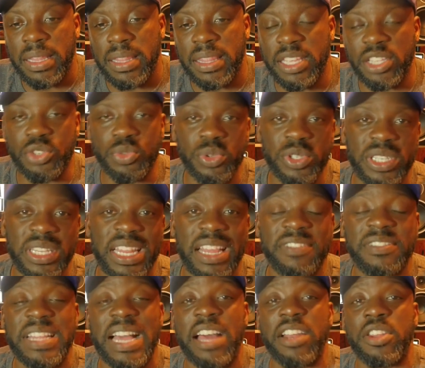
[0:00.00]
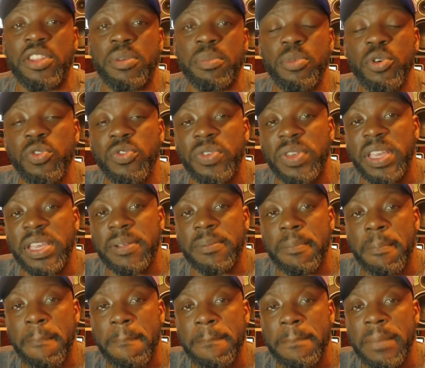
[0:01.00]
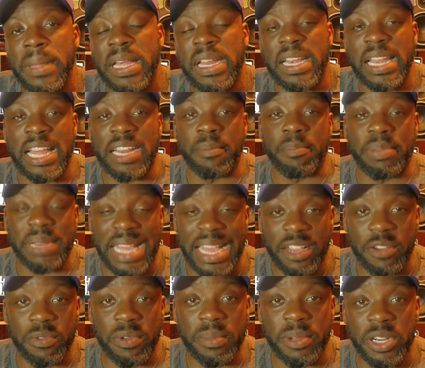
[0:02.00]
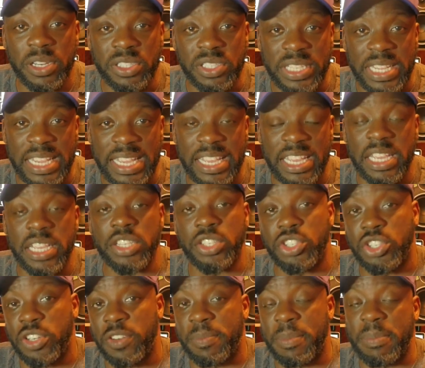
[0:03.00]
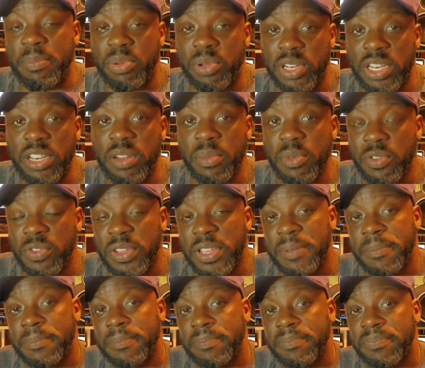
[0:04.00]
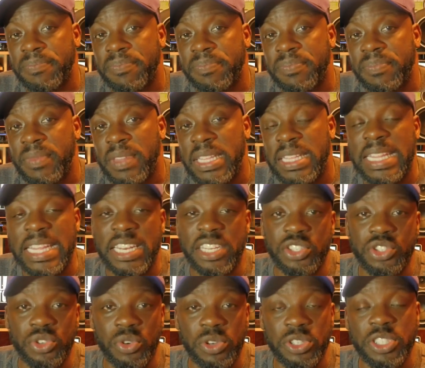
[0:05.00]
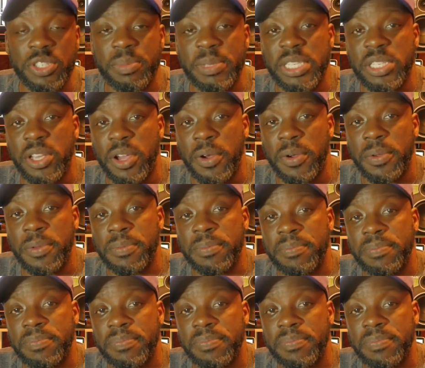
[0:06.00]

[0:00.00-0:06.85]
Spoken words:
This was left out of the movie, and a lot of black women are saying it should have been put in the movie, and that his story should be told.